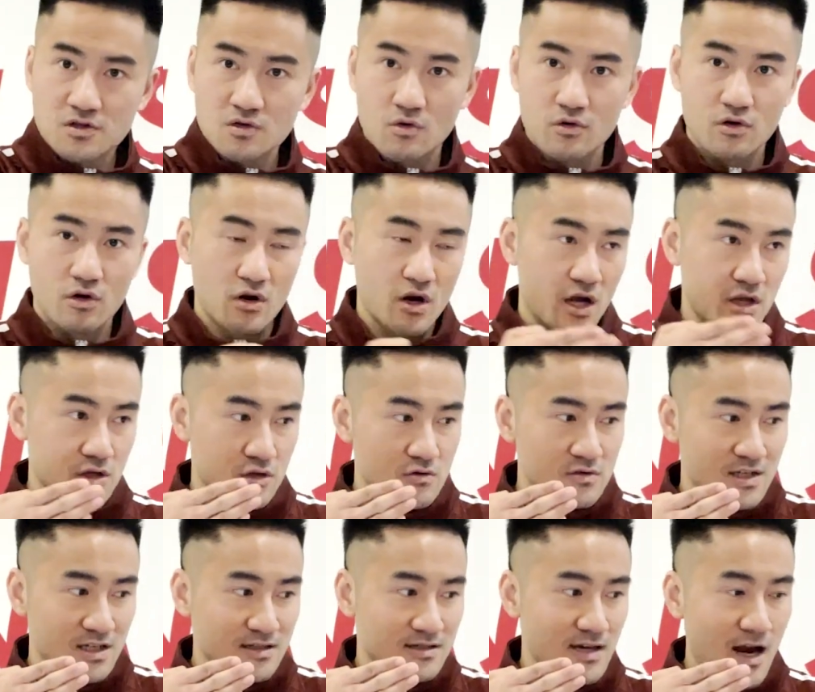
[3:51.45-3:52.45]
or you're not
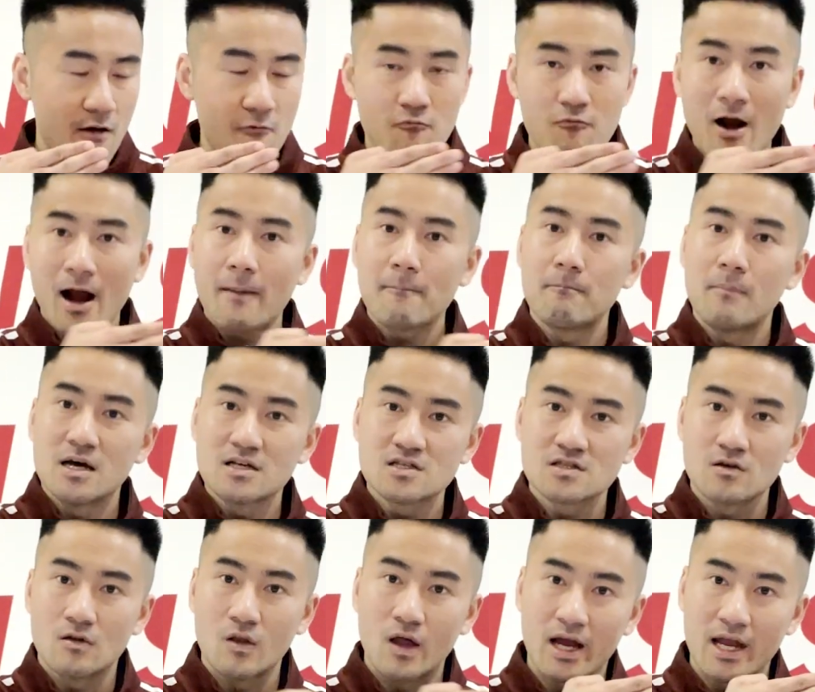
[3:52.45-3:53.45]
using direct
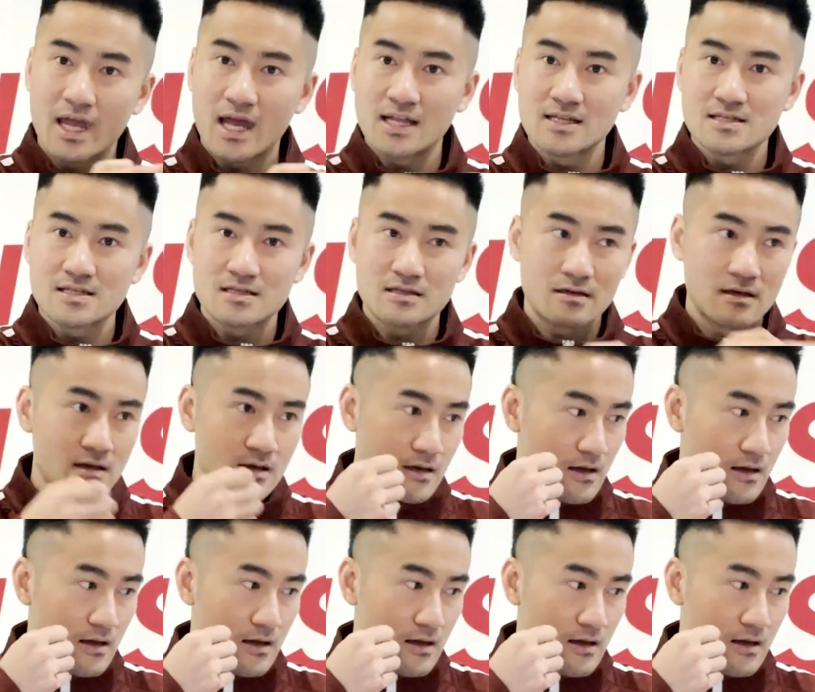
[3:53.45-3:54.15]
muscle against